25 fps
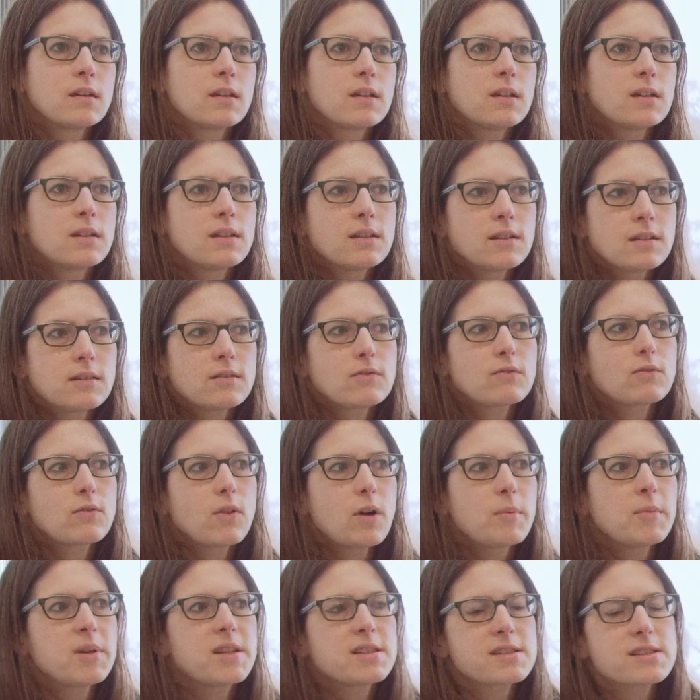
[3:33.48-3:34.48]
In
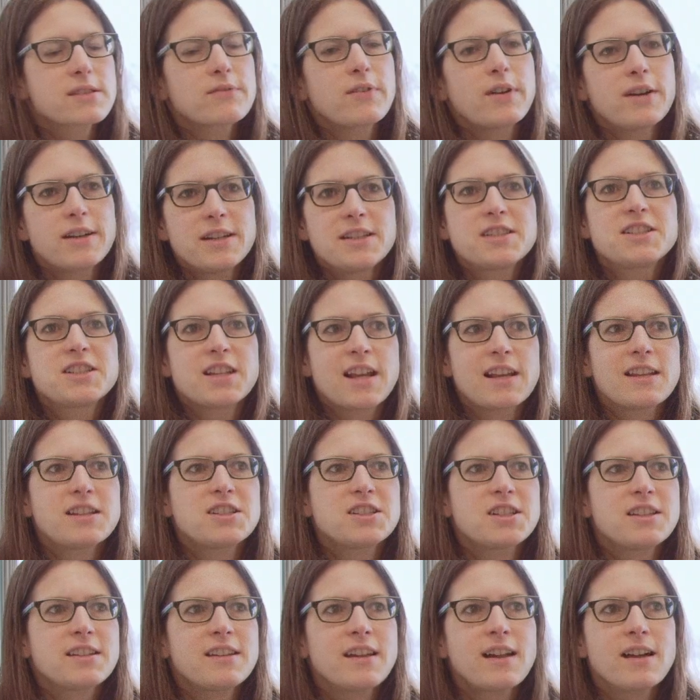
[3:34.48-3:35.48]
ROMI, it's a very
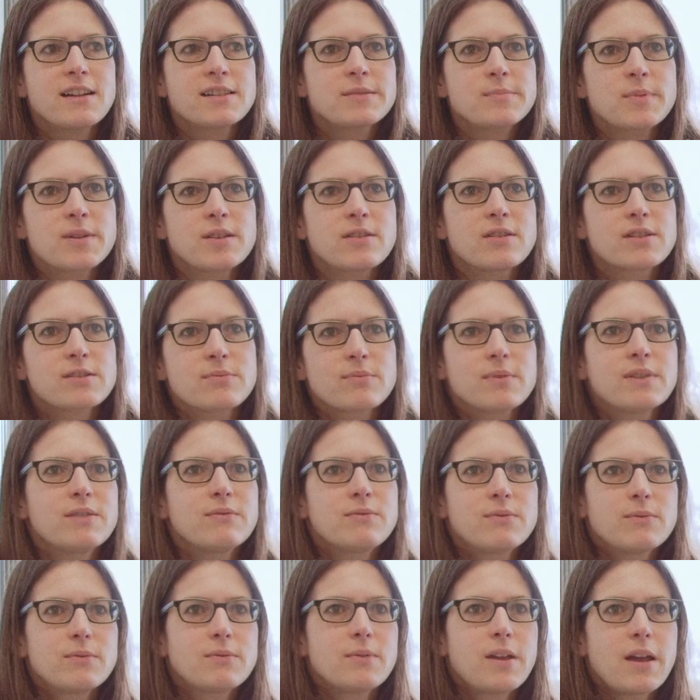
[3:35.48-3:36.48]
challenging task because we
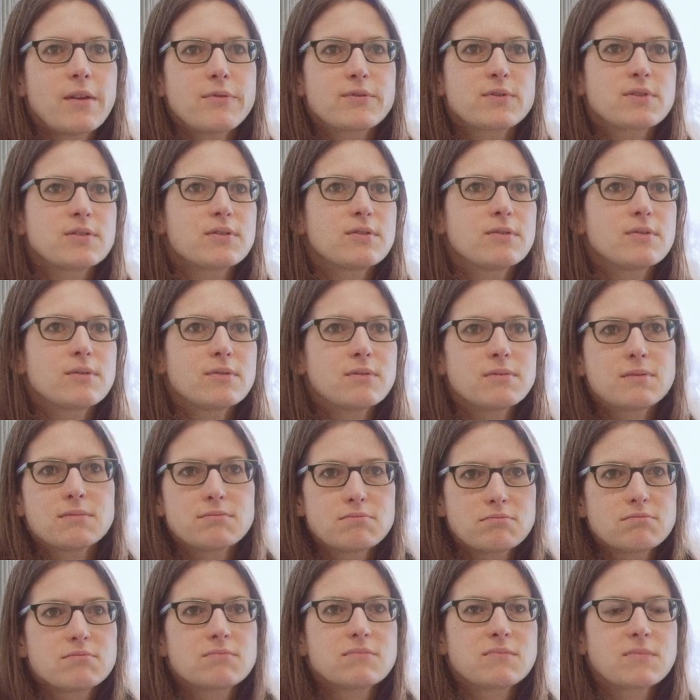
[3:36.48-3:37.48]
have to
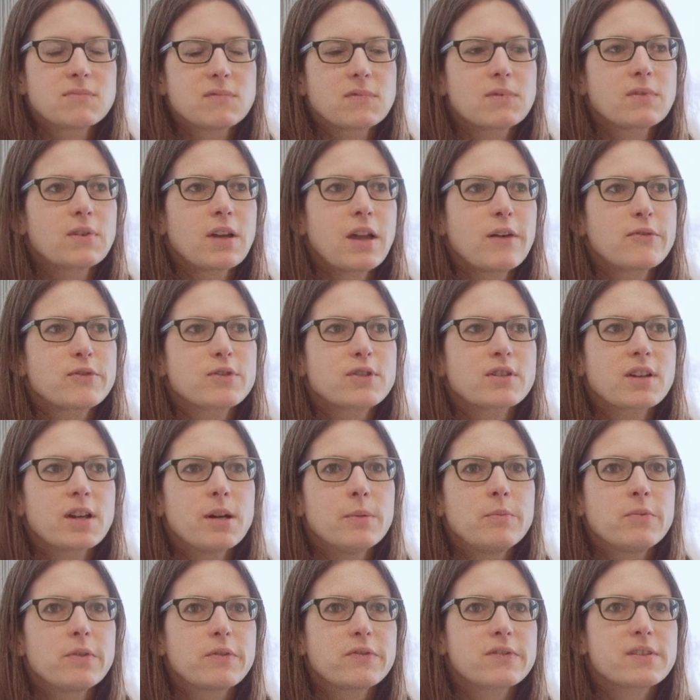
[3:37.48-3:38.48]

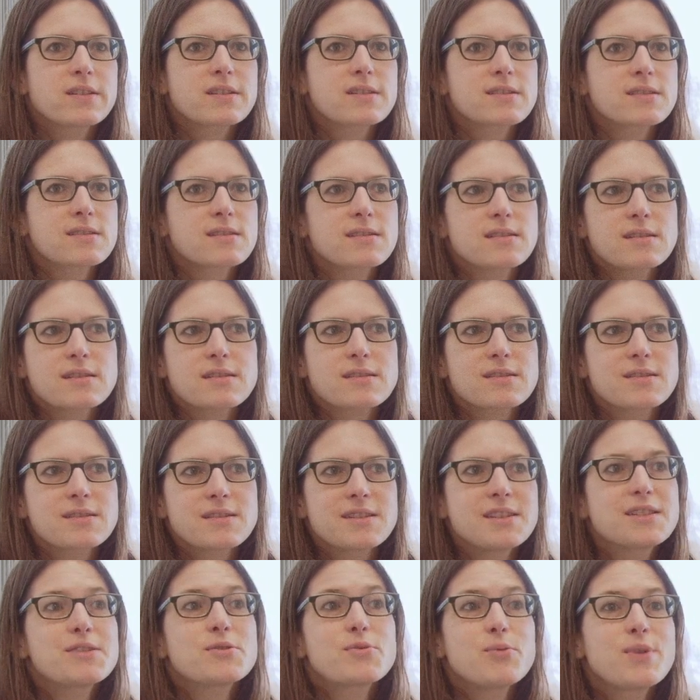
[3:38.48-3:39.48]
cope with
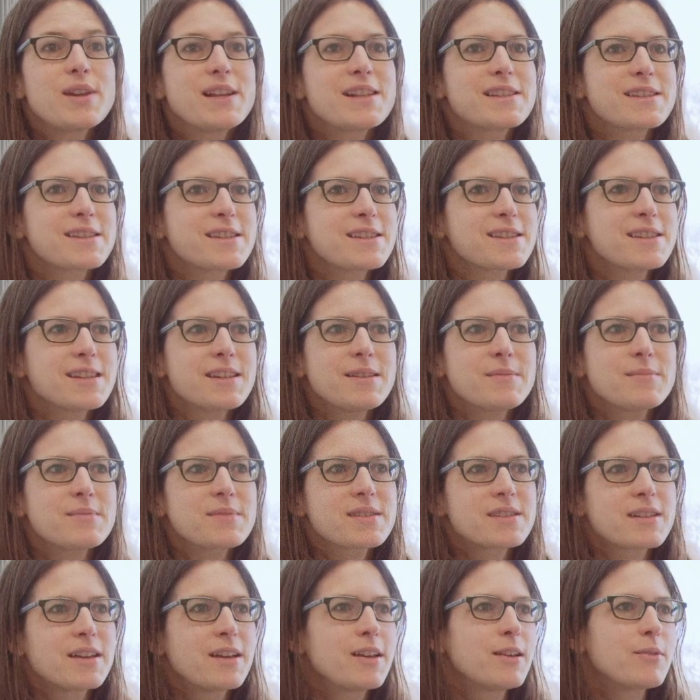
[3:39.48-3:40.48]
these real
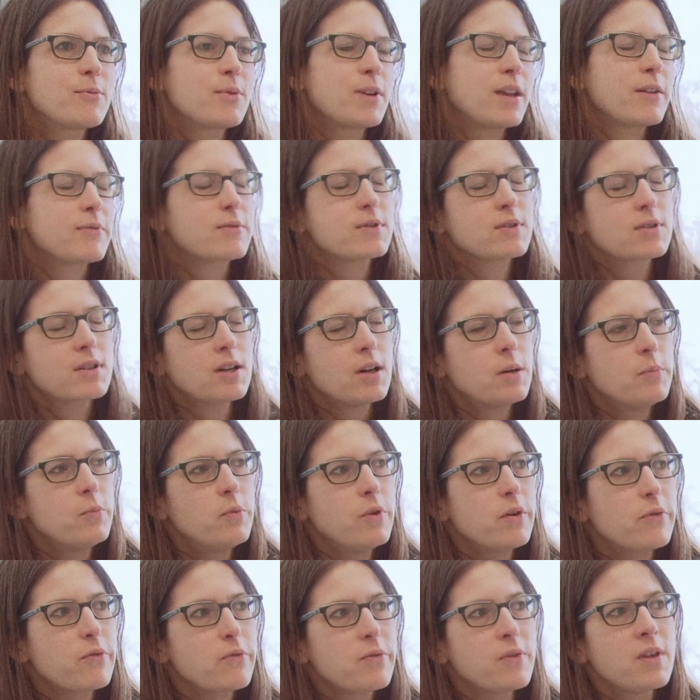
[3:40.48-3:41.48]
systems, and we have to cope
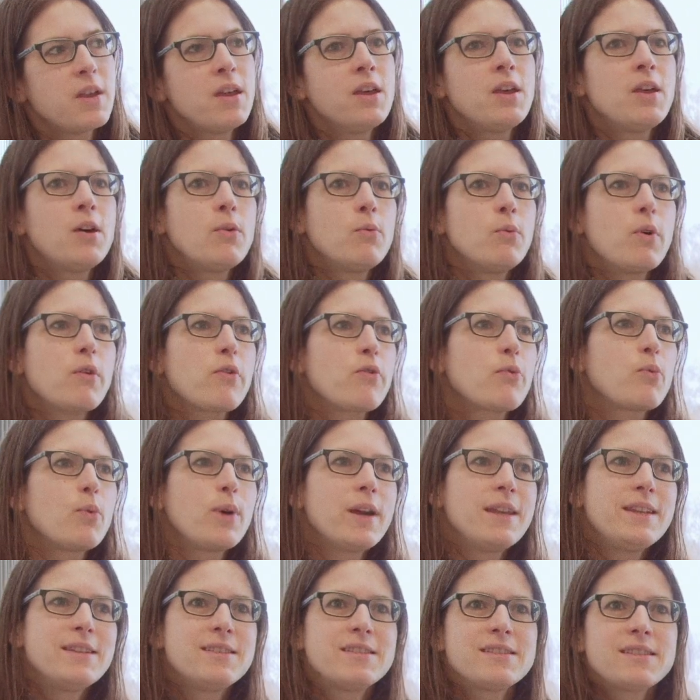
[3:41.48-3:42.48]
with
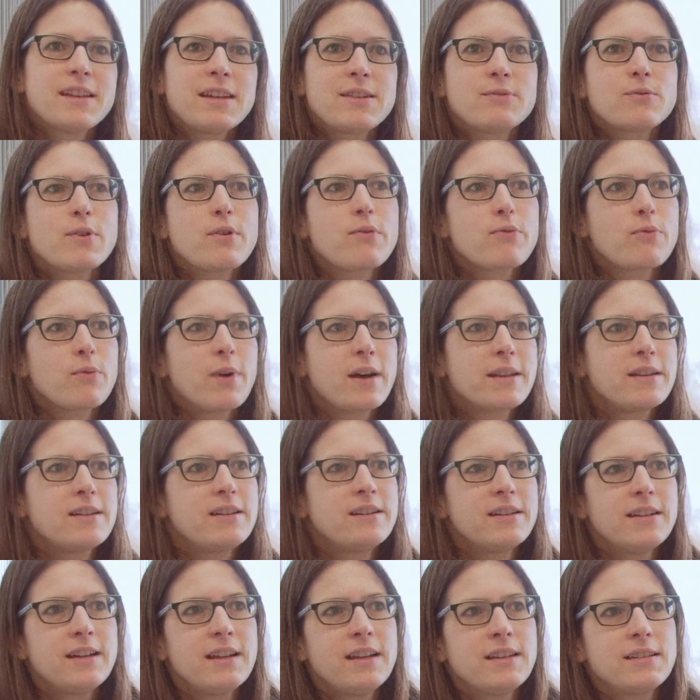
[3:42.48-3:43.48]
wind and with weather
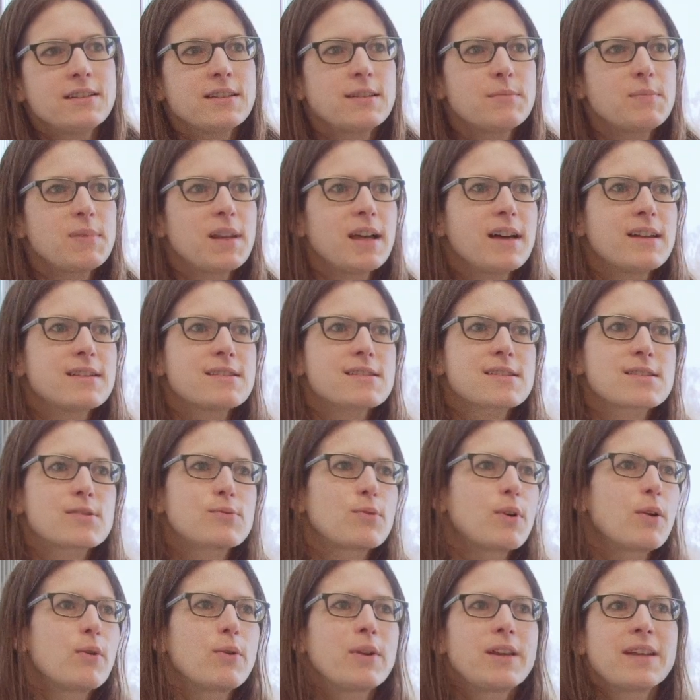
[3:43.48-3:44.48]
and the plants
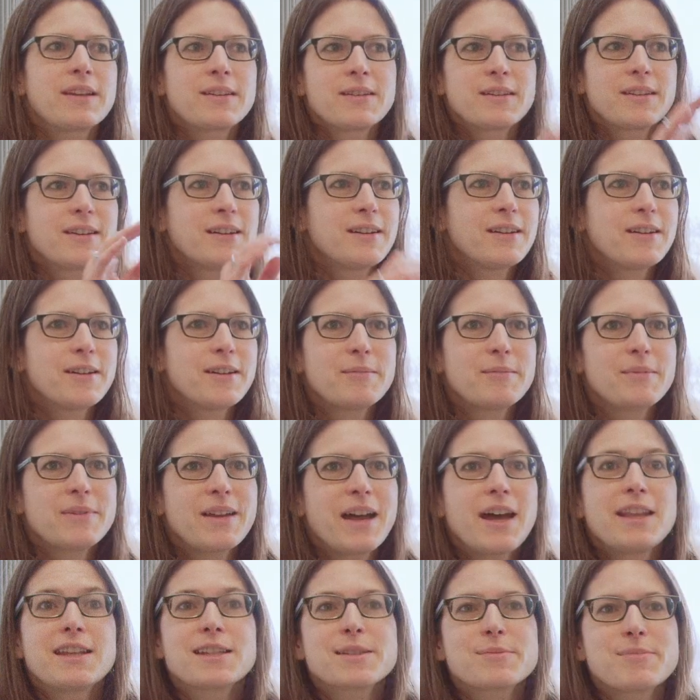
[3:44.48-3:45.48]
growing
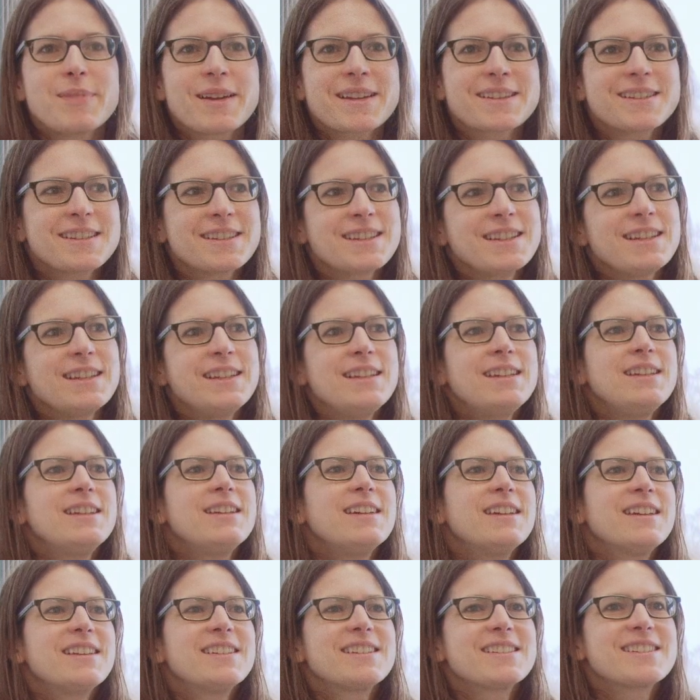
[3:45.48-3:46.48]
unexpectedly,
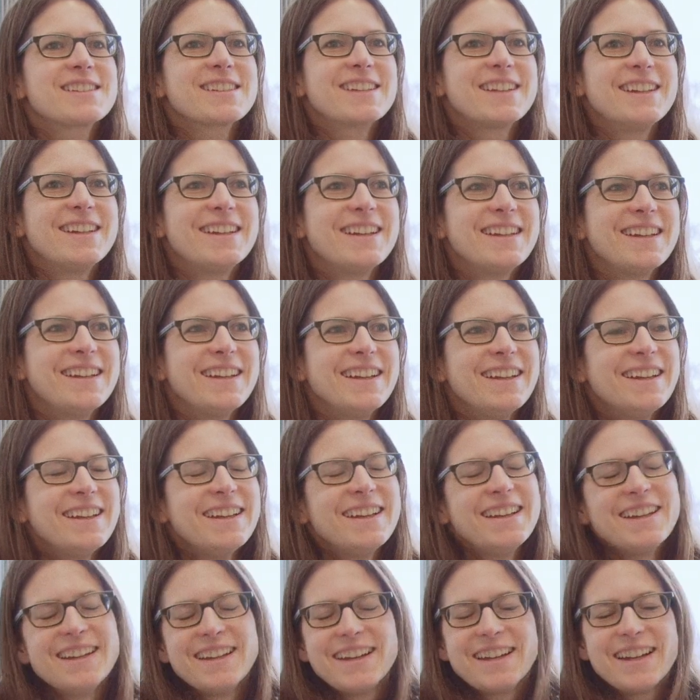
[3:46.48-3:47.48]

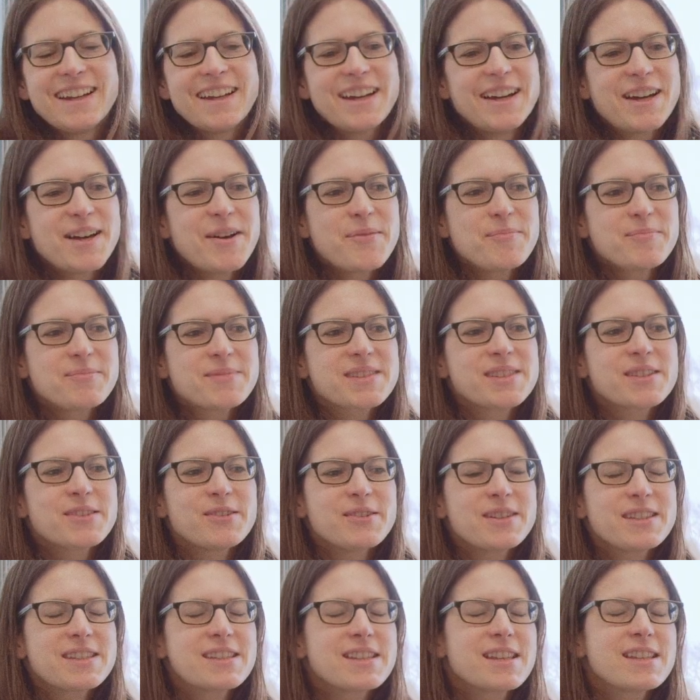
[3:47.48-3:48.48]
and so
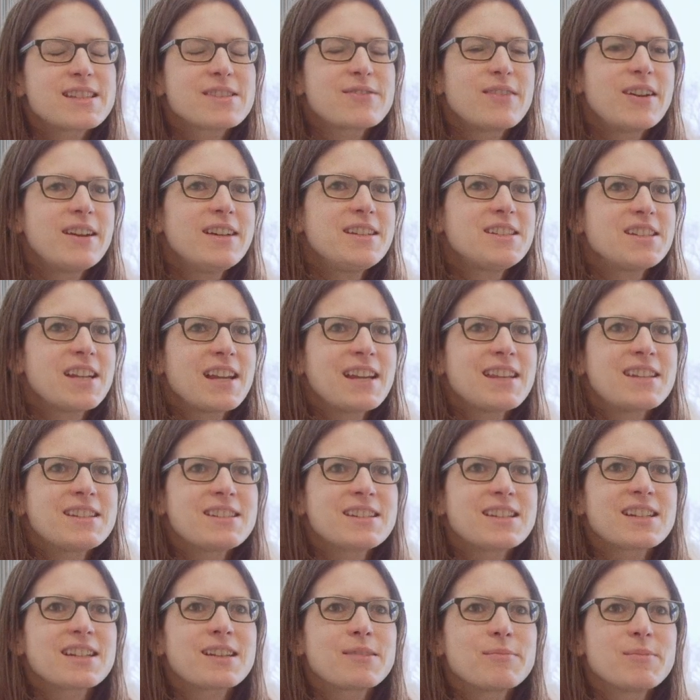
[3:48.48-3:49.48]
it's very
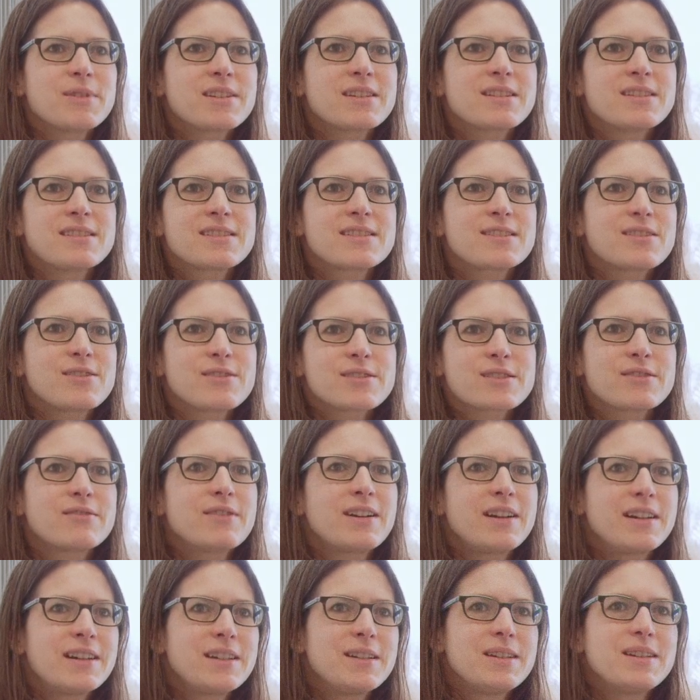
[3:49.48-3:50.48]
challenging, but it's also
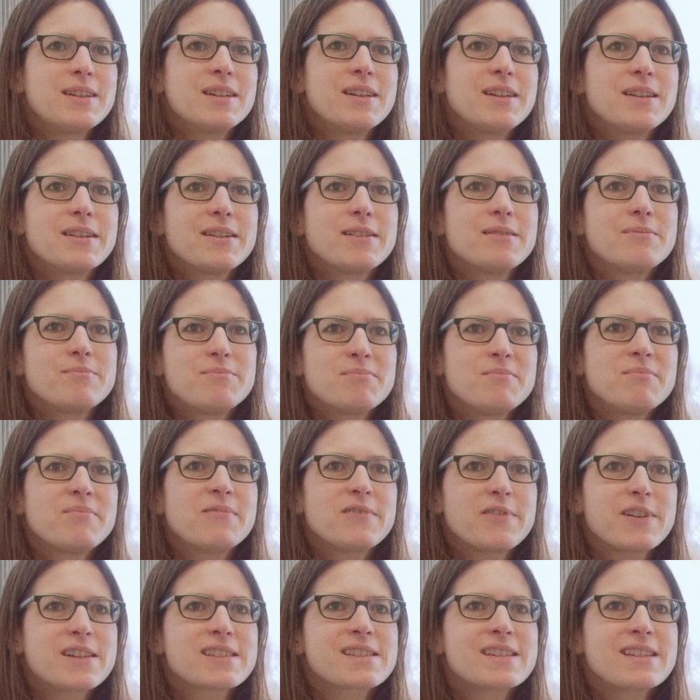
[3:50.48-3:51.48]
very
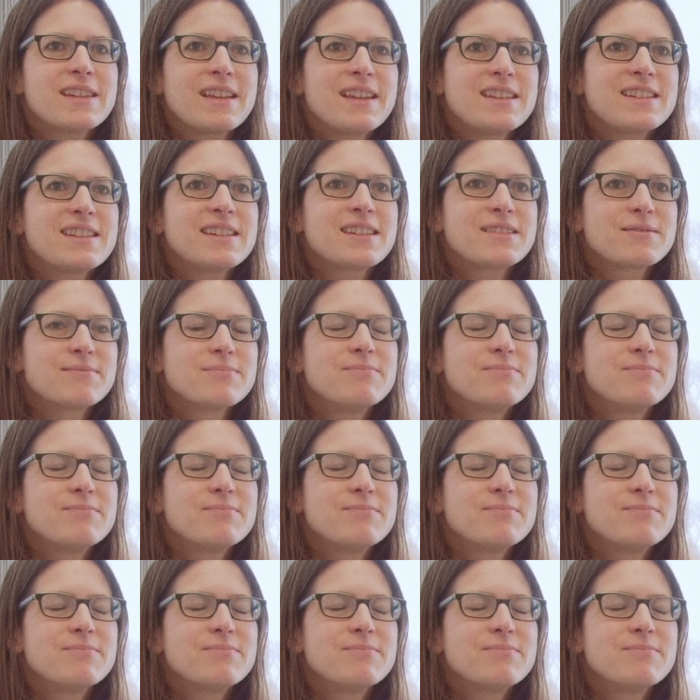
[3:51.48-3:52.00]
fascinating.